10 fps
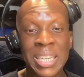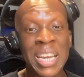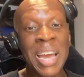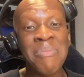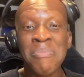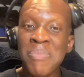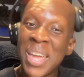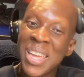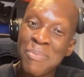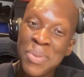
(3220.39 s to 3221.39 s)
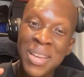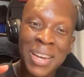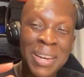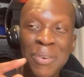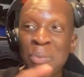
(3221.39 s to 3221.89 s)
and maybe a
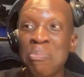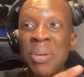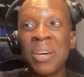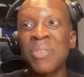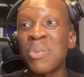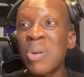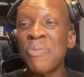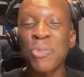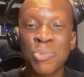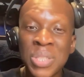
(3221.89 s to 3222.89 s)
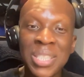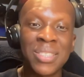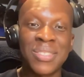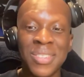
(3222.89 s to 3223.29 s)
little bit of the refereeing